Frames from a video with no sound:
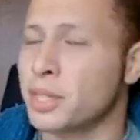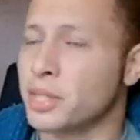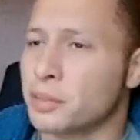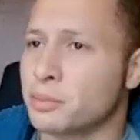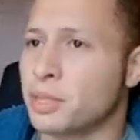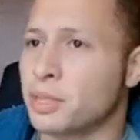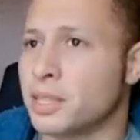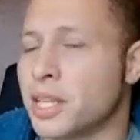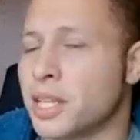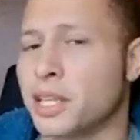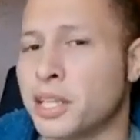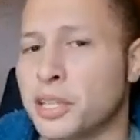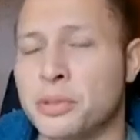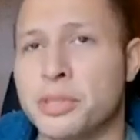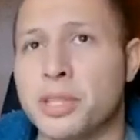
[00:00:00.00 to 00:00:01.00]
Because we did
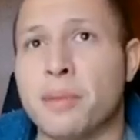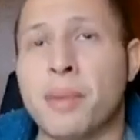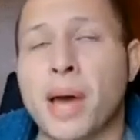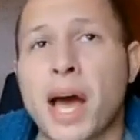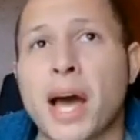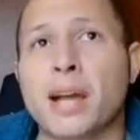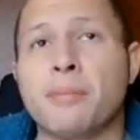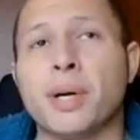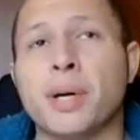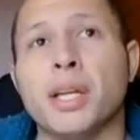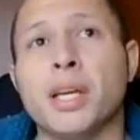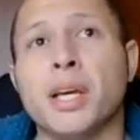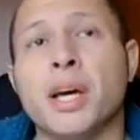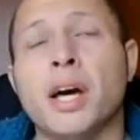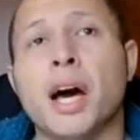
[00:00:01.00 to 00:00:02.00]
take a huge step back, but